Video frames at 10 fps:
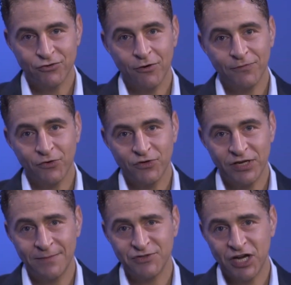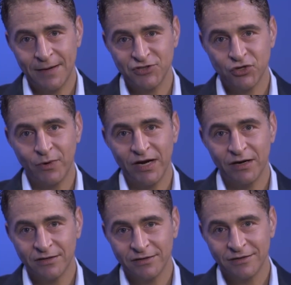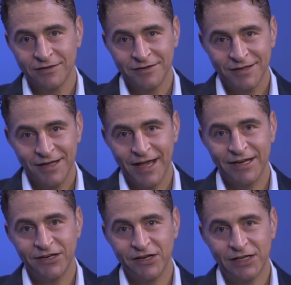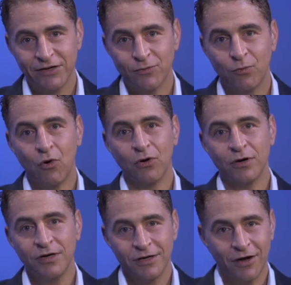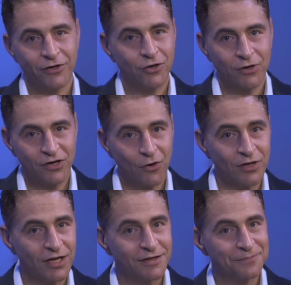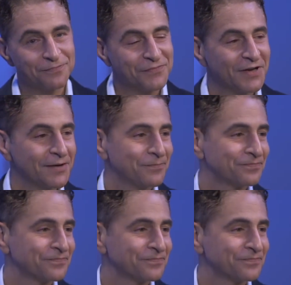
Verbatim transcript: drove through Times Square India declared war on Coca Cola. Yeah.